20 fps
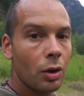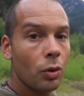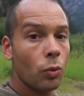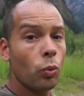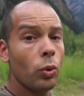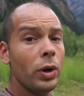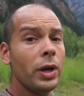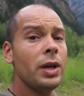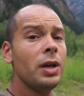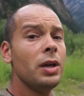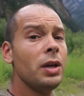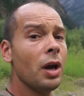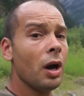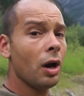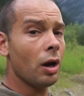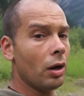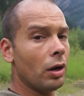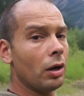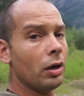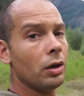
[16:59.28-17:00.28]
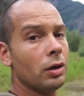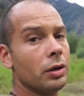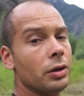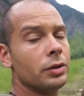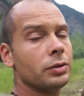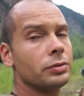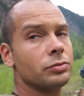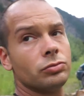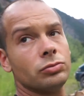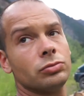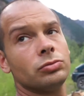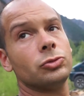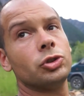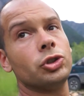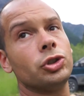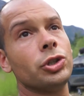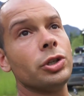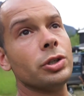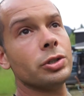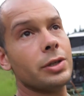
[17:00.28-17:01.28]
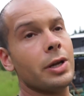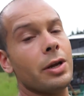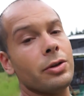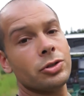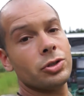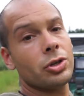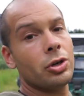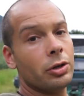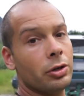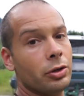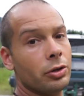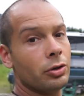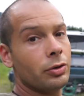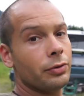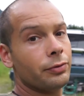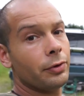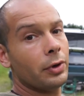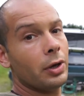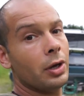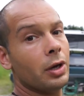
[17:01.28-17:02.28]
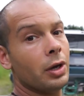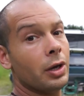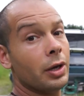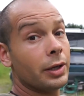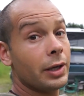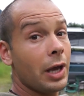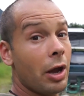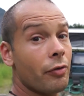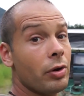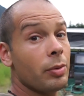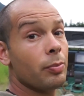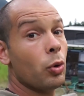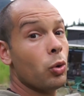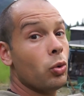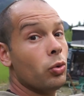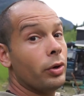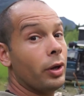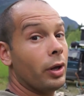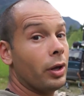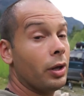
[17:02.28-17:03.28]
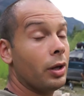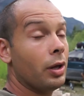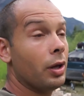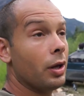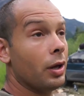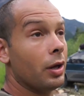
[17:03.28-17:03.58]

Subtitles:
We are just outside of Garibaldi